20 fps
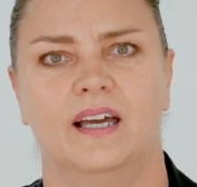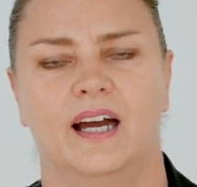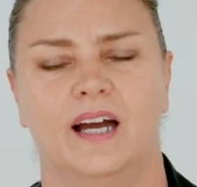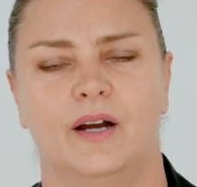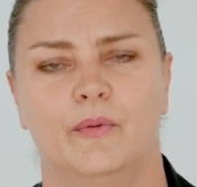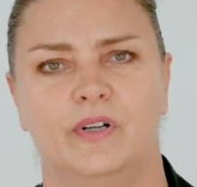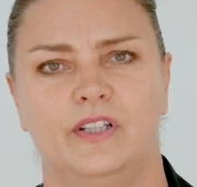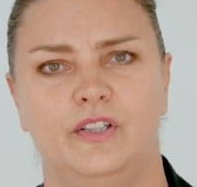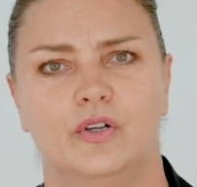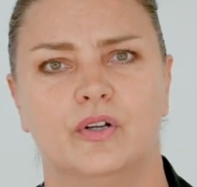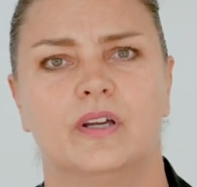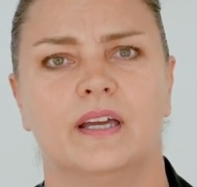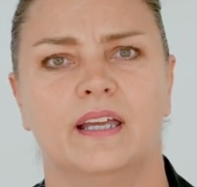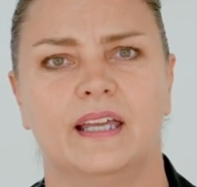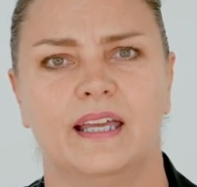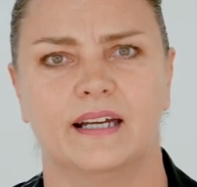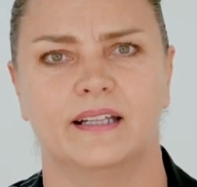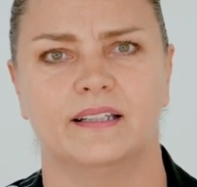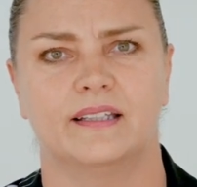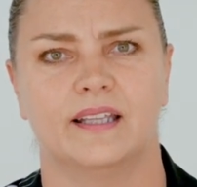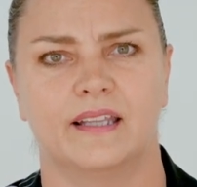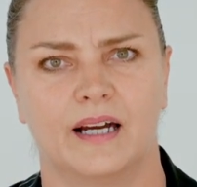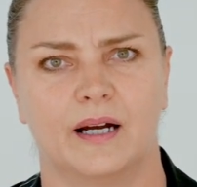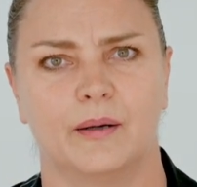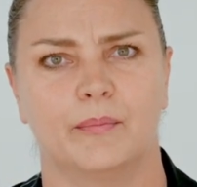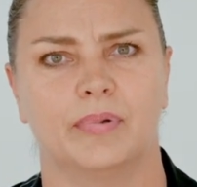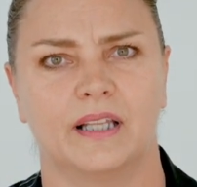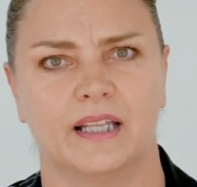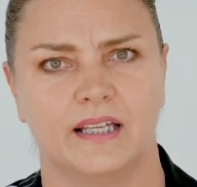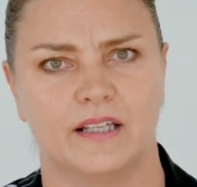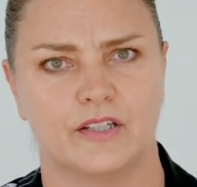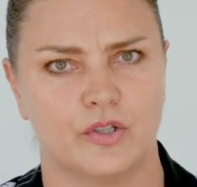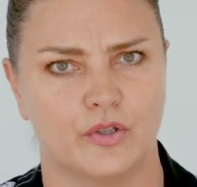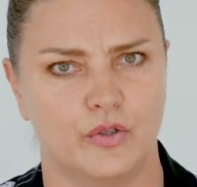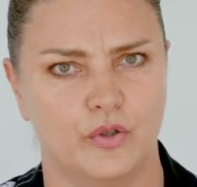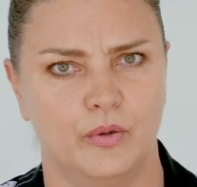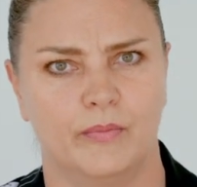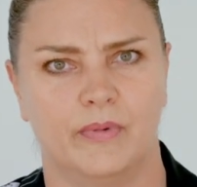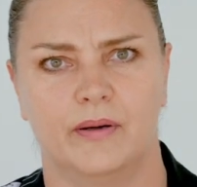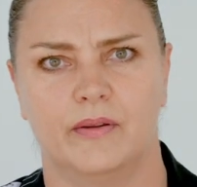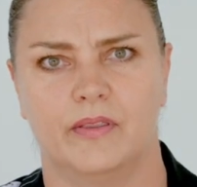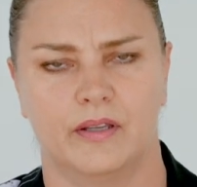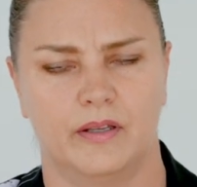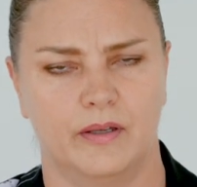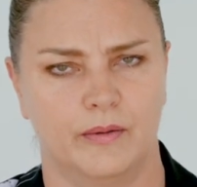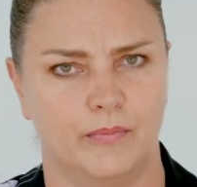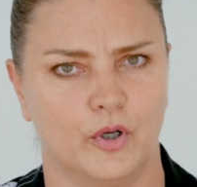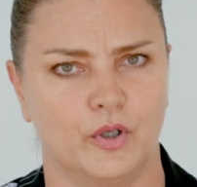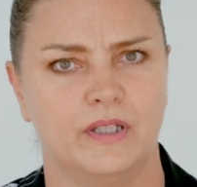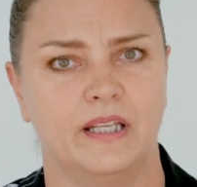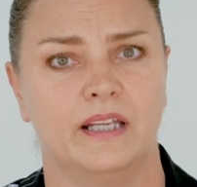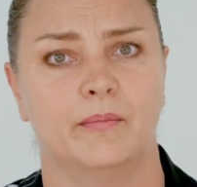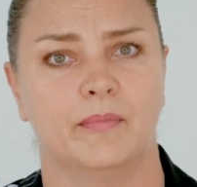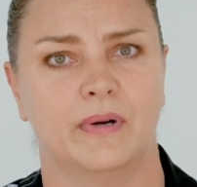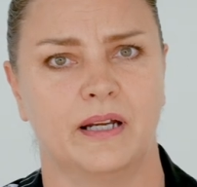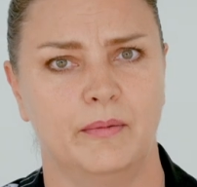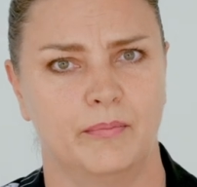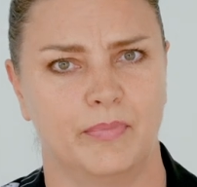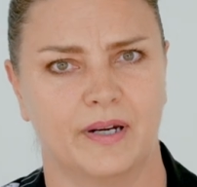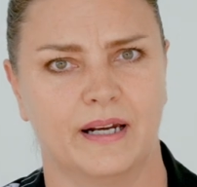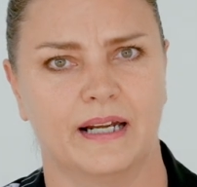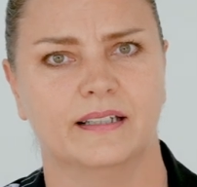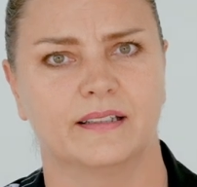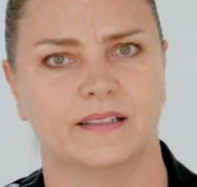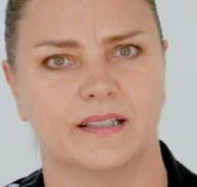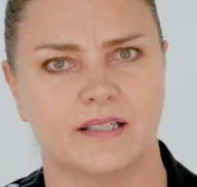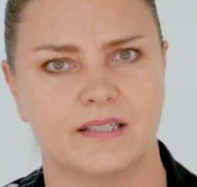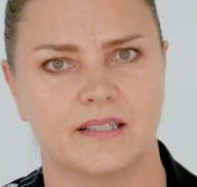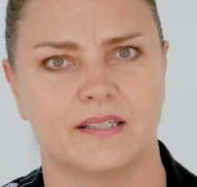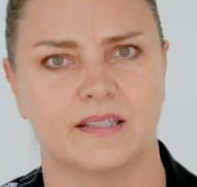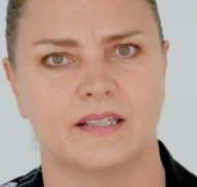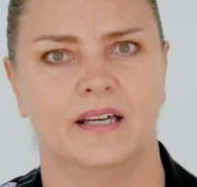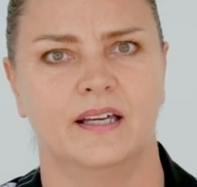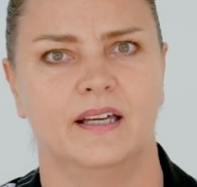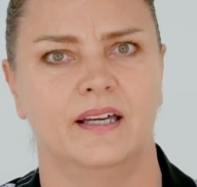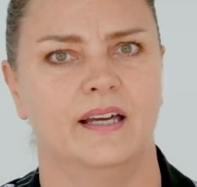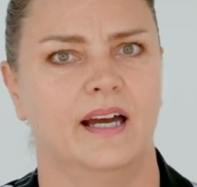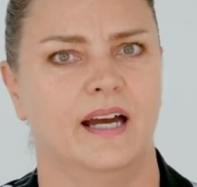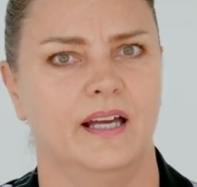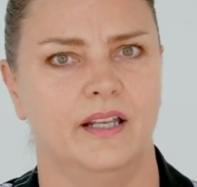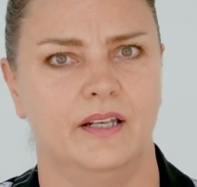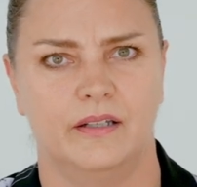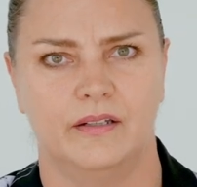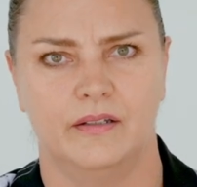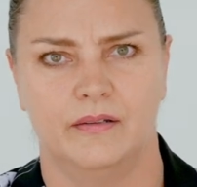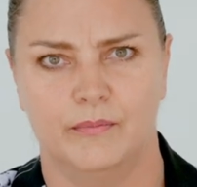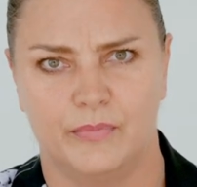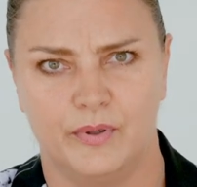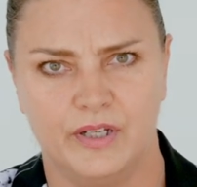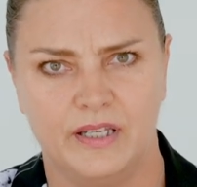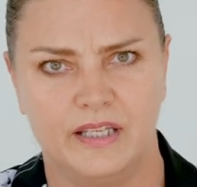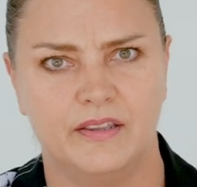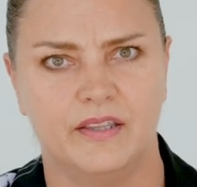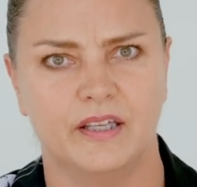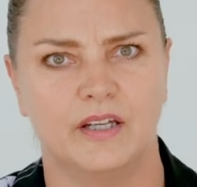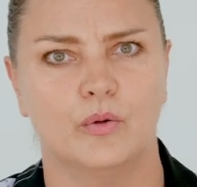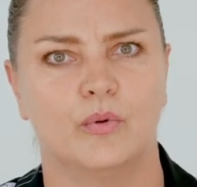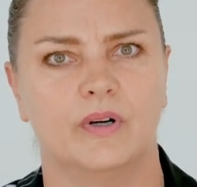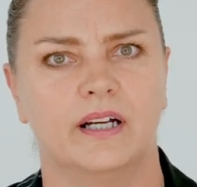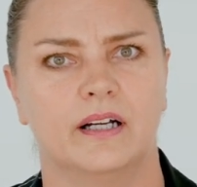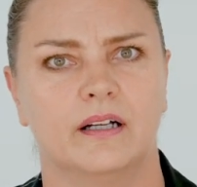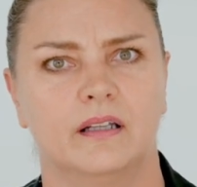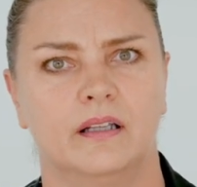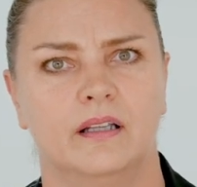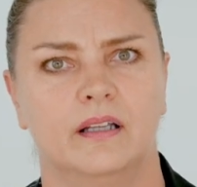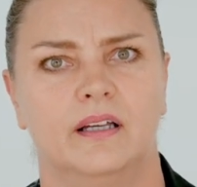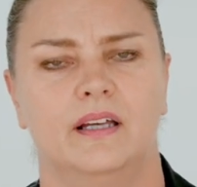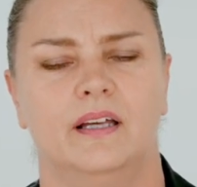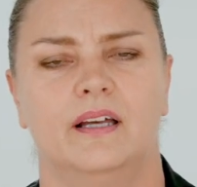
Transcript: And when you can get to that place through the body and mind practice and breathing well,